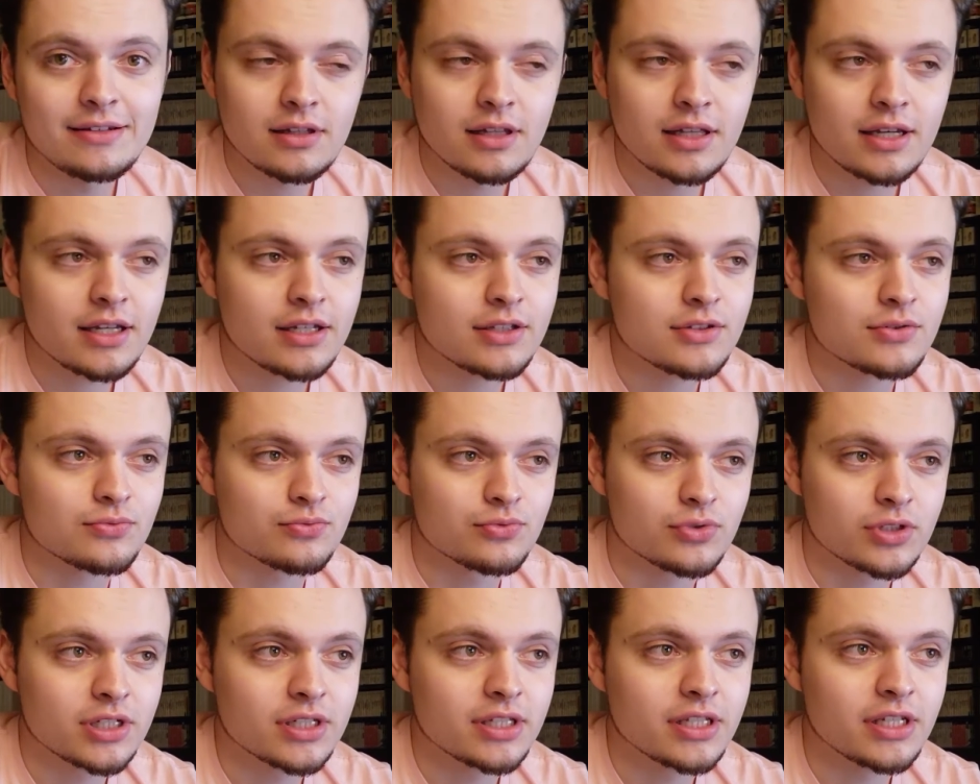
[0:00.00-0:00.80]
Like, it's
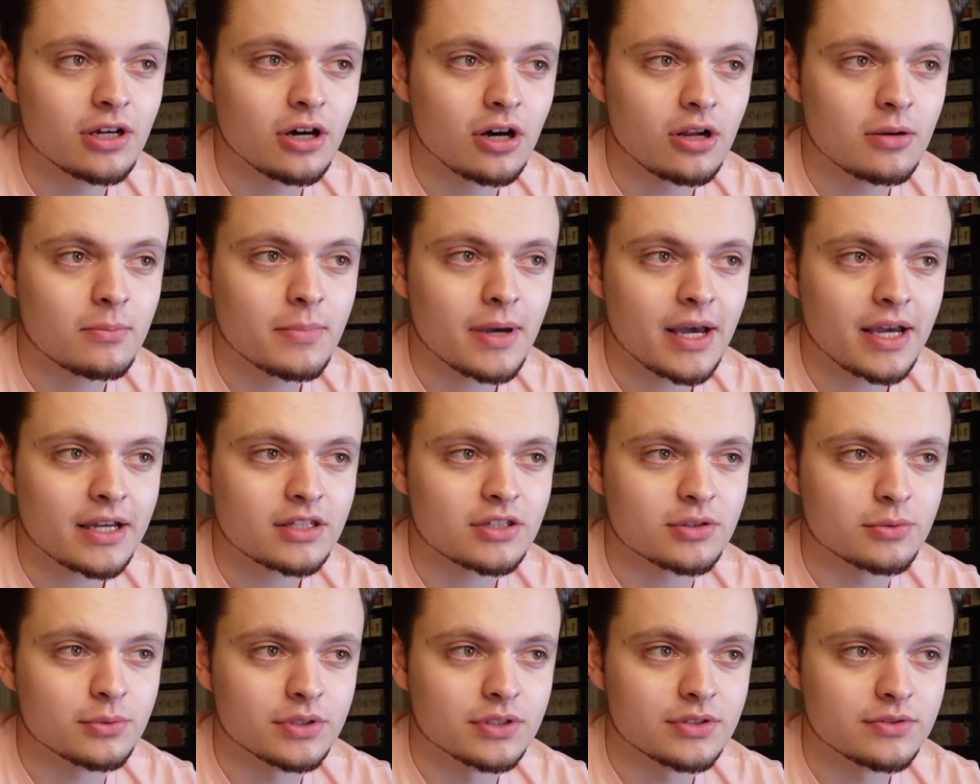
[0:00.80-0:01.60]
really gone back
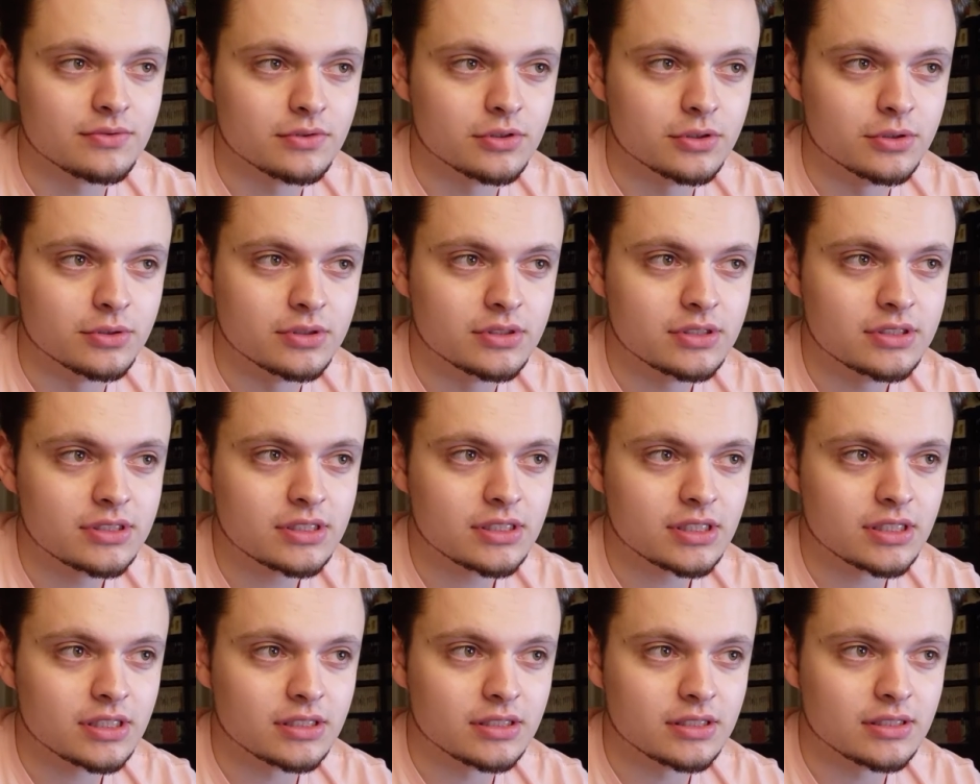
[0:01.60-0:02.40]
to its roots
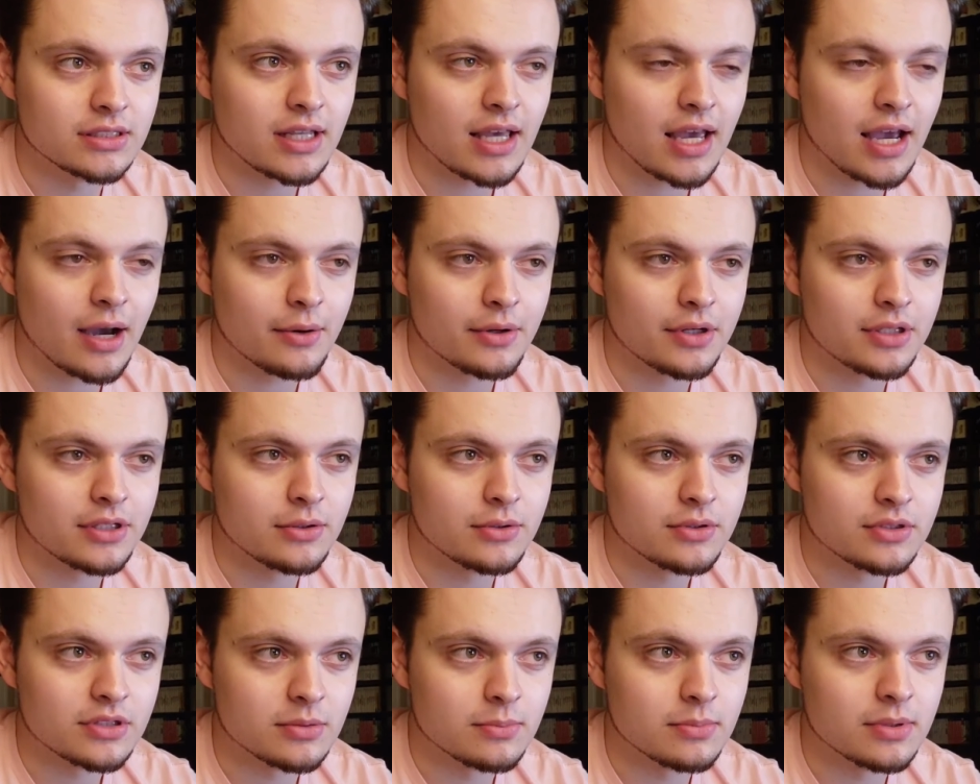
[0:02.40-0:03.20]
and how it
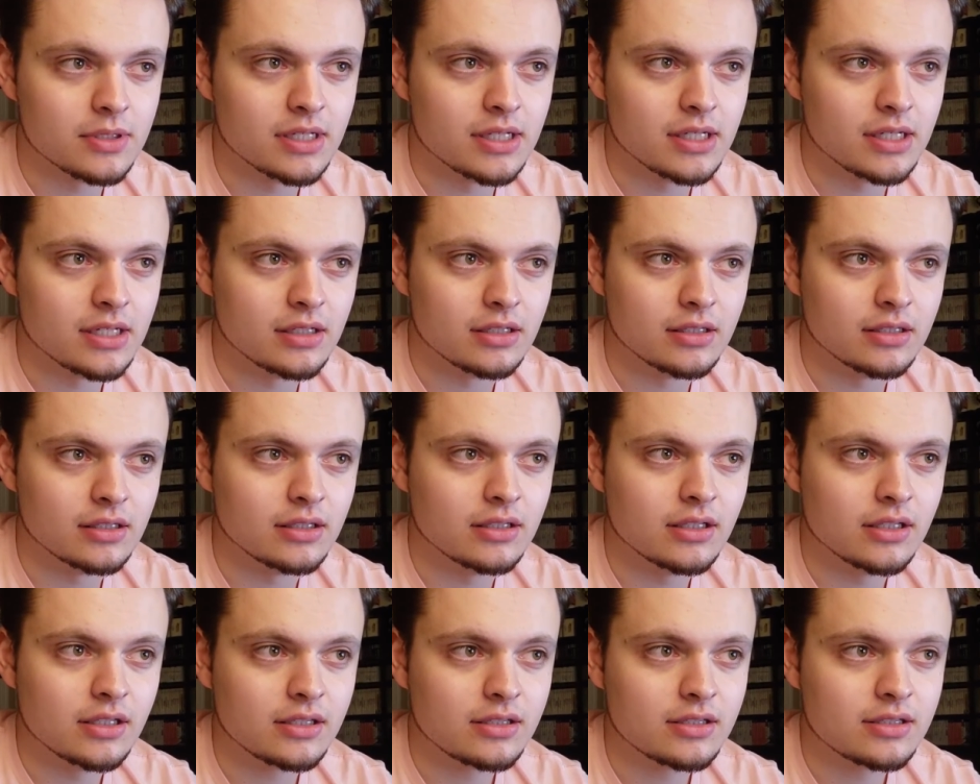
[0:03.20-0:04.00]
used to be,
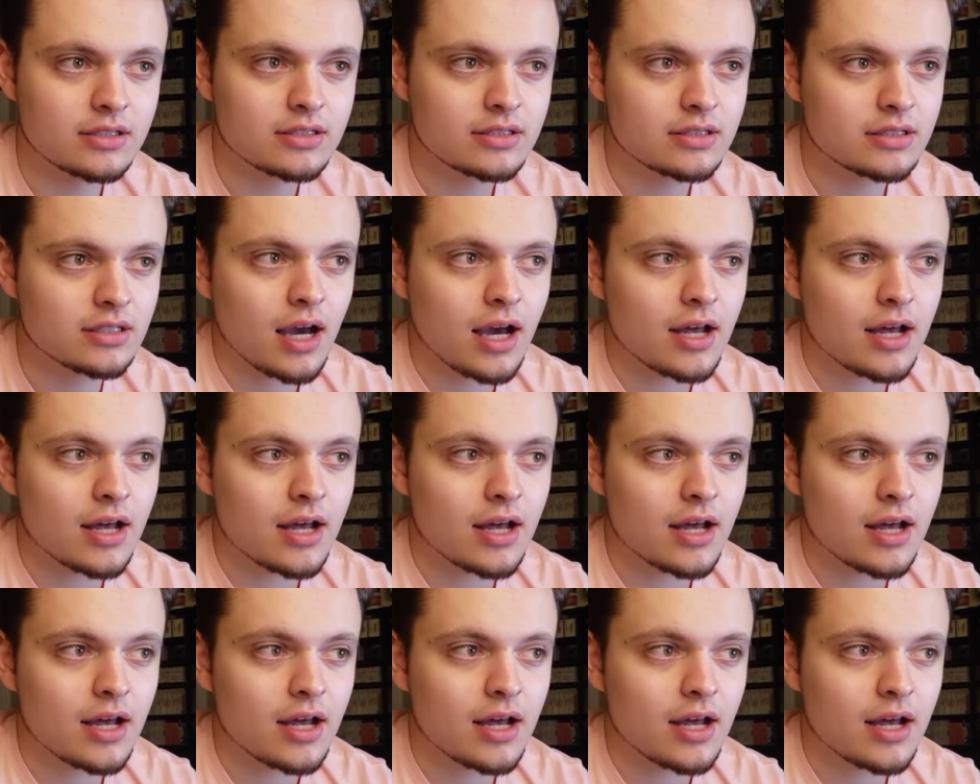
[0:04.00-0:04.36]
and it's...